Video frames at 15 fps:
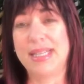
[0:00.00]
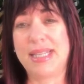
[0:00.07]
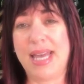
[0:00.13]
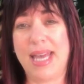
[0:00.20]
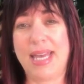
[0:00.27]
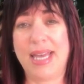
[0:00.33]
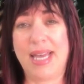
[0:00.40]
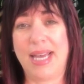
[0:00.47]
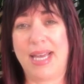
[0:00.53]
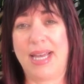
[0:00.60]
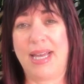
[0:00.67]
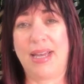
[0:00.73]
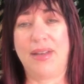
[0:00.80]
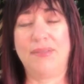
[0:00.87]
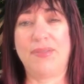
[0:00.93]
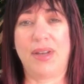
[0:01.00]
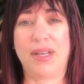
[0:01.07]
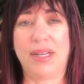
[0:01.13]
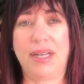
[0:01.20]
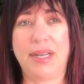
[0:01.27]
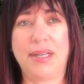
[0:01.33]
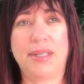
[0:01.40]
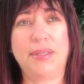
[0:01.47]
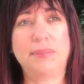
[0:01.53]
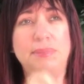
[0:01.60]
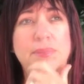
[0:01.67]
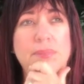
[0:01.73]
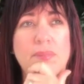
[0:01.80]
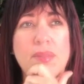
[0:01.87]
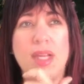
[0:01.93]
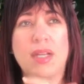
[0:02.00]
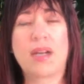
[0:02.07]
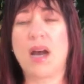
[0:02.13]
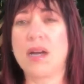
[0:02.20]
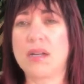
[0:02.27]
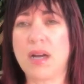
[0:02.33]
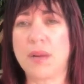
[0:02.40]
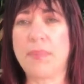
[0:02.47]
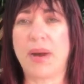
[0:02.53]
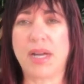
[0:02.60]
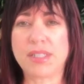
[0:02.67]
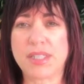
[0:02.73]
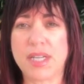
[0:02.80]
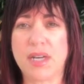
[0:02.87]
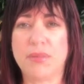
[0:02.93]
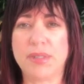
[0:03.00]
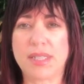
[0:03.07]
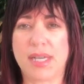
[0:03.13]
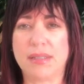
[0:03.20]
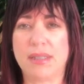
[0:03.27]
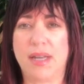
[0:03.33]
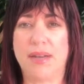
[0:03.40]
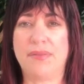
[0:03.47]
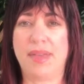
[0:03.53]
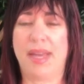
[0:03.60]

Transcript: They have um, conch carpaccio, which I love.